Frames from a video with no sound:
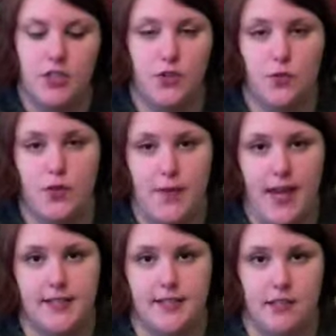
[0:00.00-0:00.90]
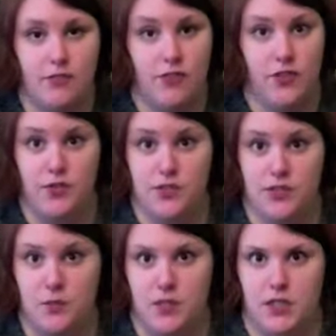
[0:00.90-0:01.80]
3 magazine reviews
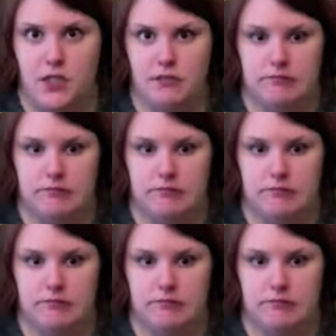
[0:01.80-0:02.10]
this week.